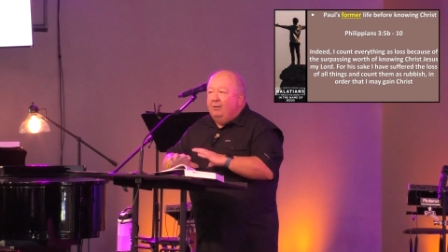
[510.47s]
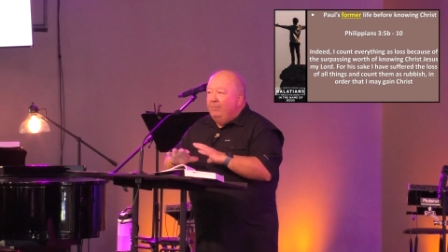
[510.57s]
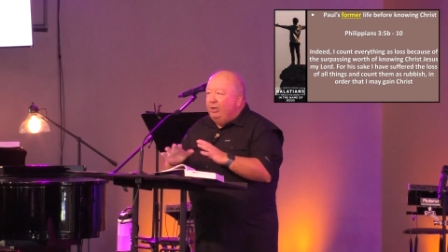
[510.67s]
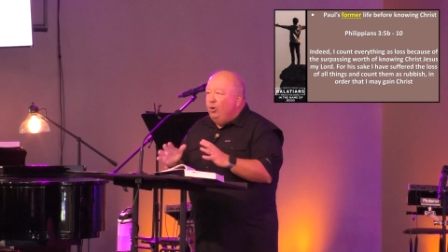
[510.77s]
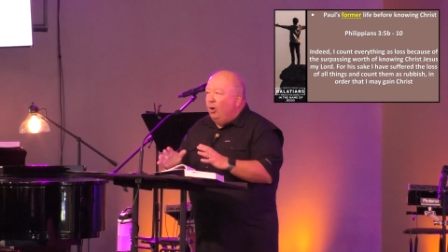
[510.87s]

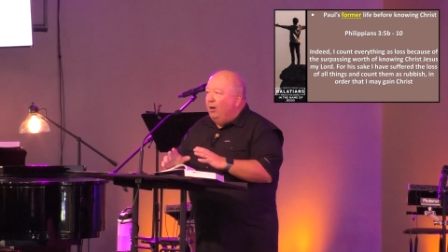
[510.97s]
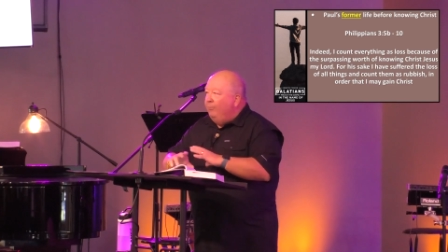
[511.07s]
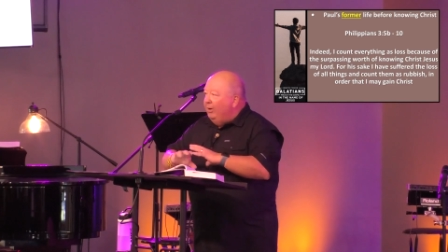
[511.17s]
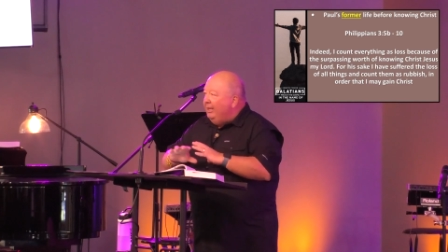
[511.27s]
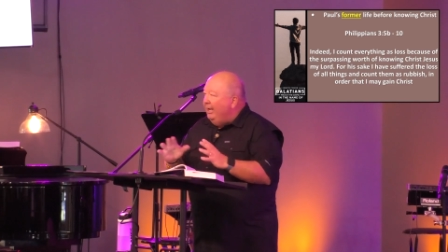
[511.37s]
manure, and
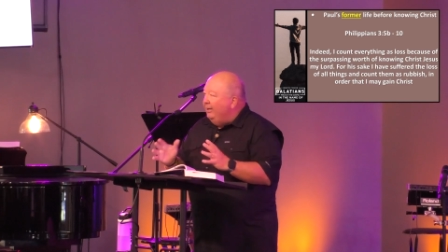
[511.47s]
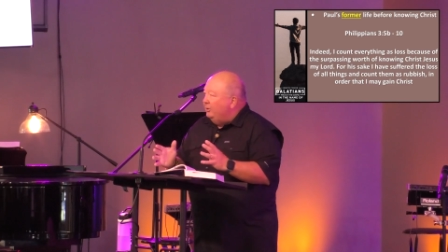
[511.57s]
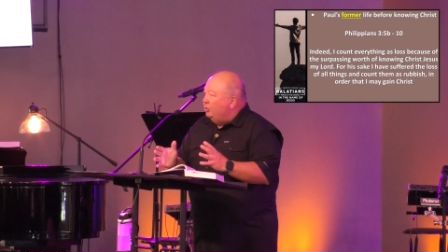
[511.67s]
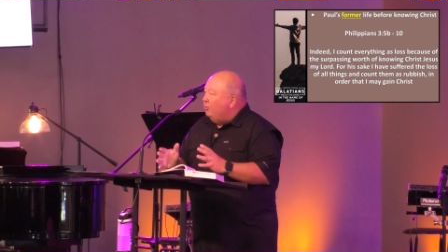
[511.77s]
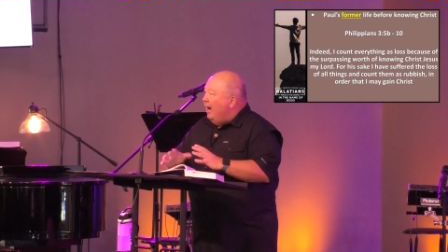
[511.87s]
we can't
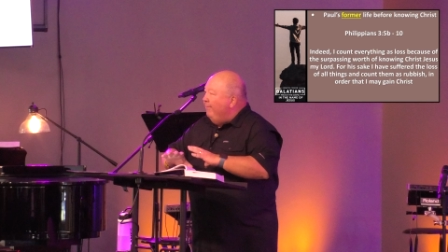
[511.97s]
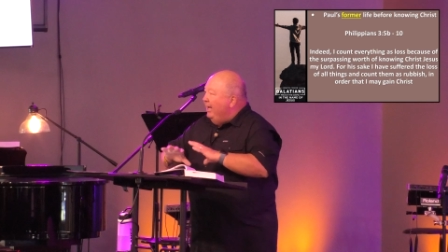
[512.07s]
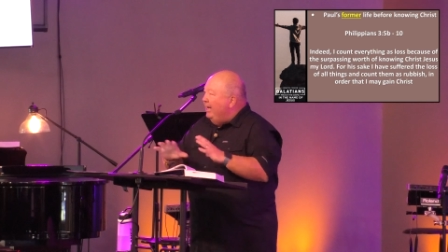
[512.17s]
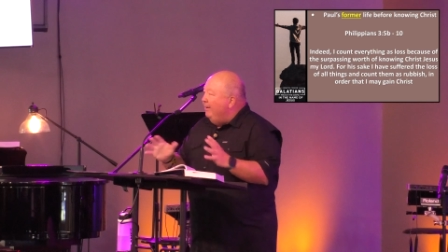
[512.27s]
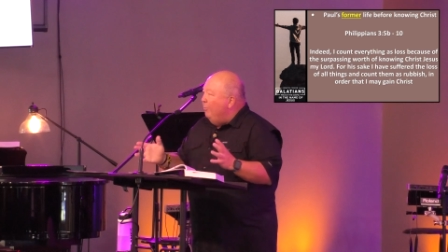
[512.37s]
describe it
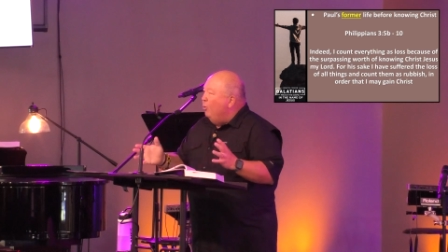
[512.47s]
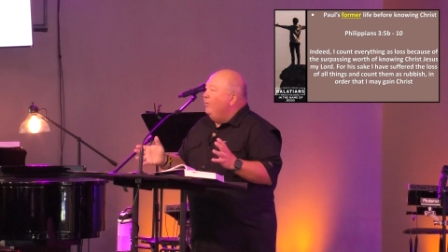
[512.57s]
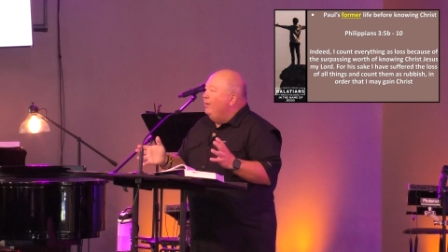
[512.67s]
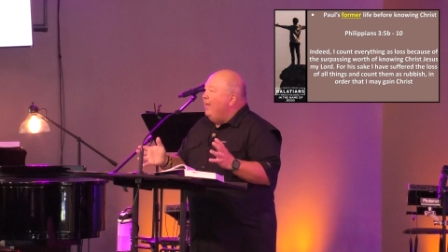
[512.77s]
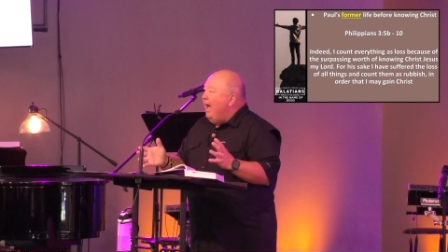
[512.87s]
any more
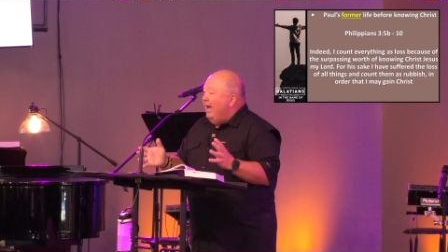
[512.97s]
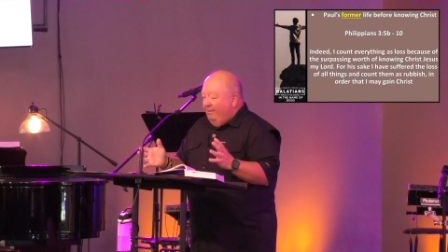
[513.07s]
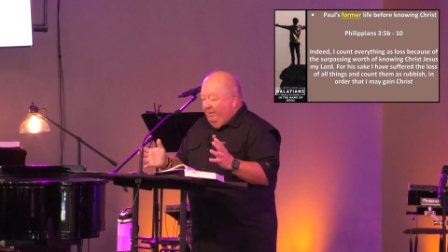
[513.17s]
than that.